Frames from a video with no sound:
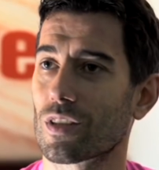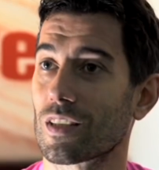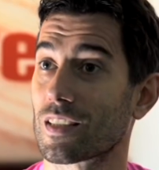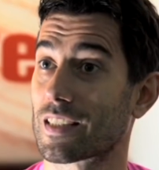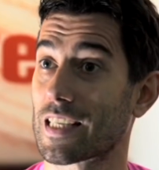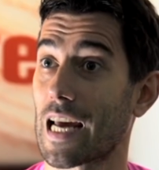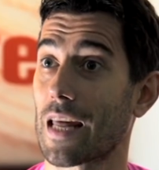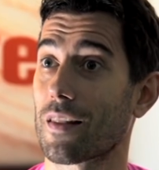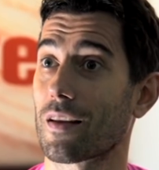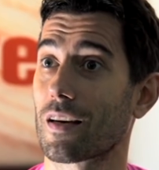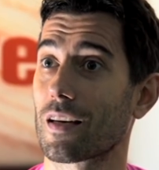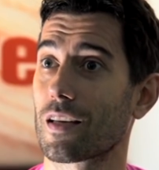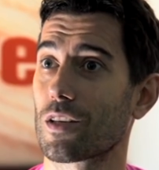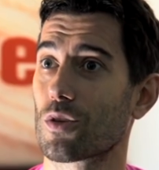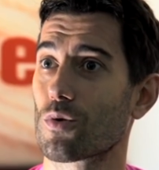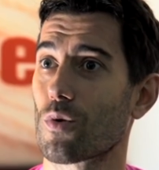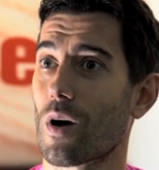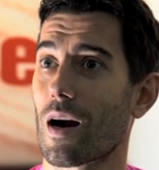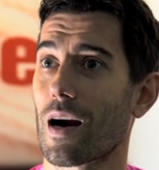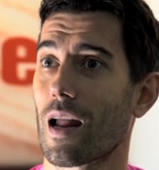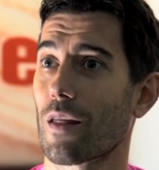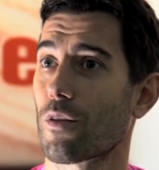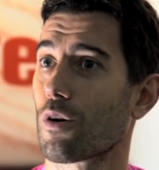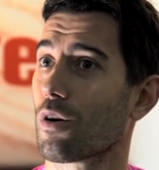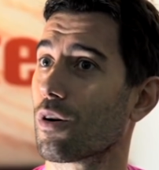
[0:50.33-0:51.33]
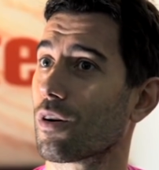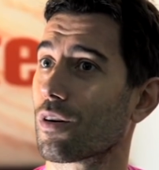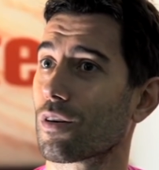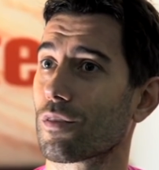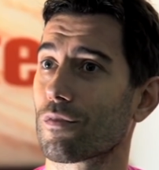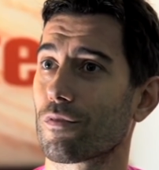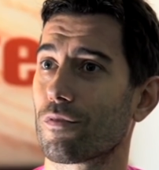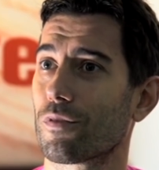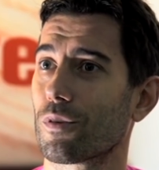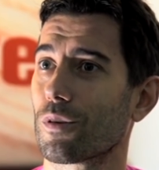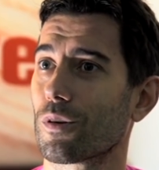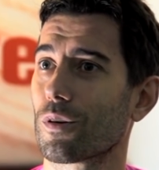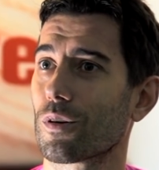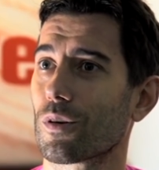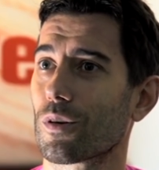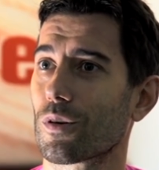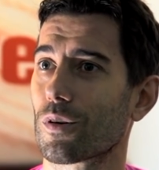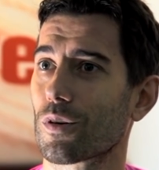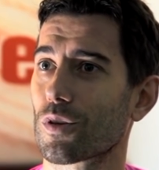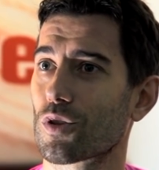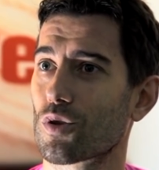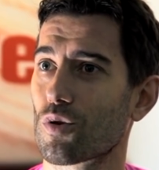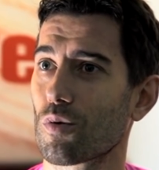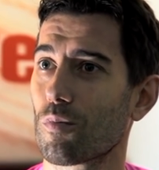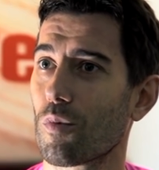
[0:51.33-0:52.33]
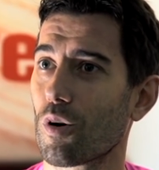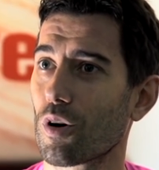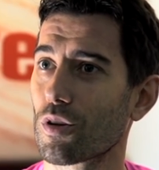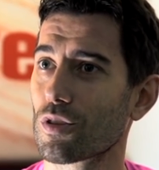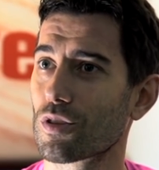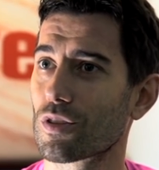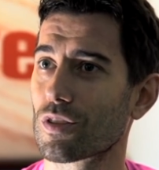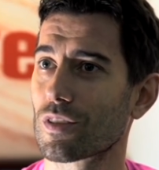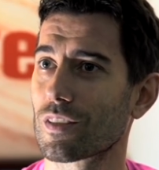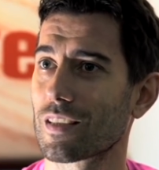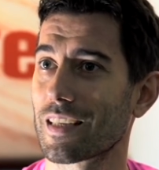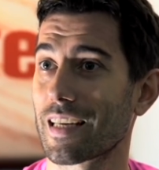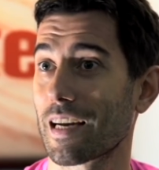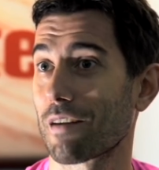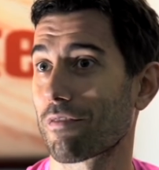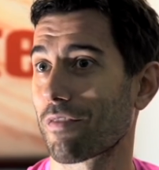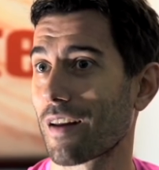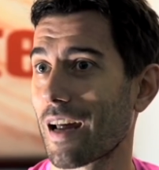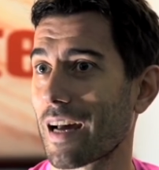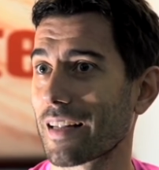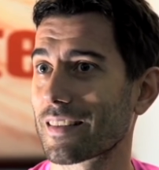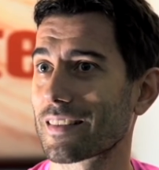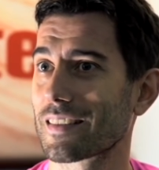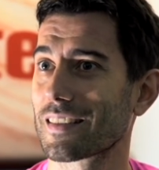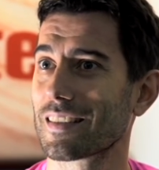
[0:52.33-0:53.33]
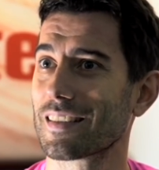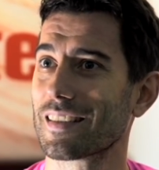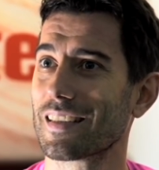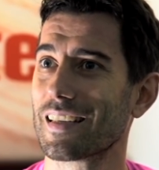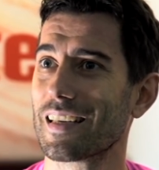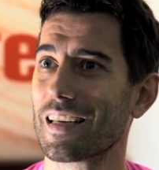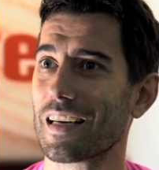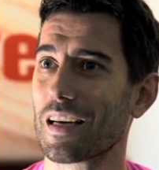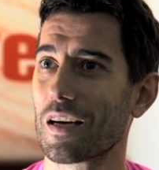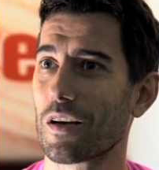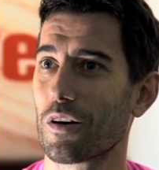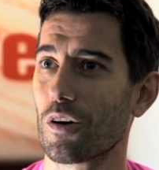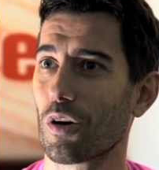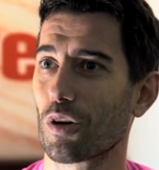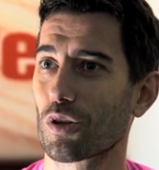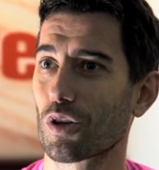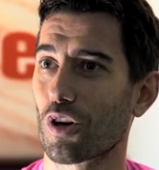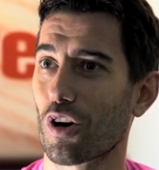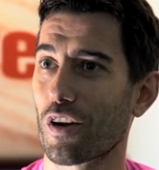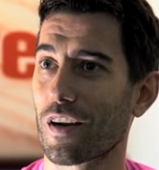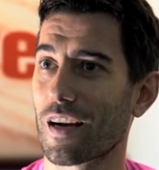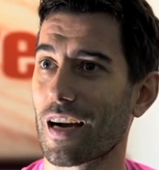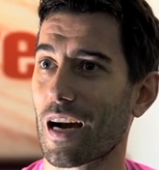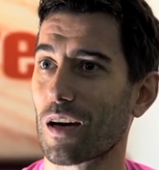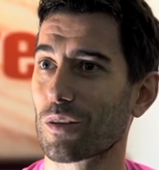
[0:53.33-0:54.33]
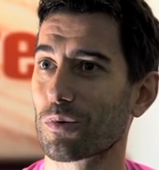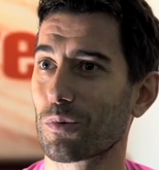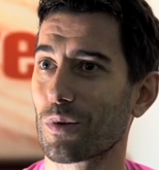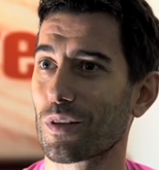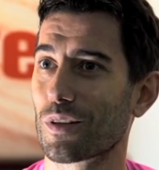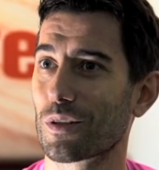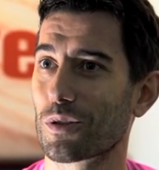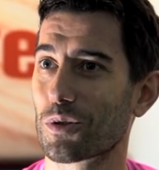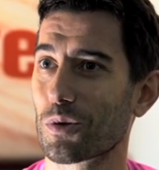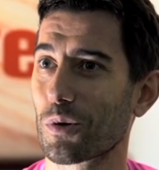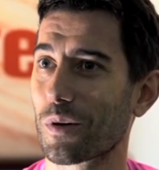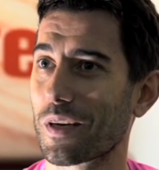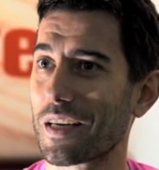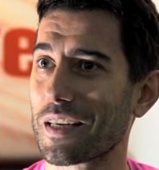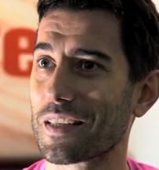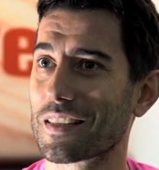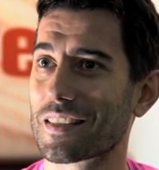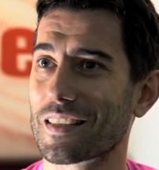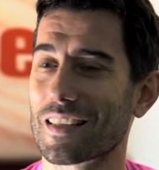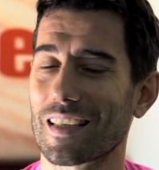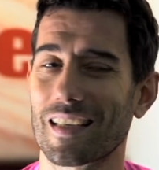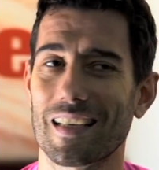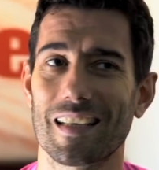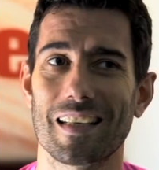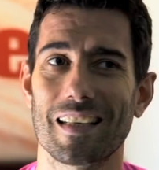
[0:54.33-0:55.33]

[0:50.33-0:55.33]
And suddenly you are at home for 2 months in a flat, not going out with 2 kids.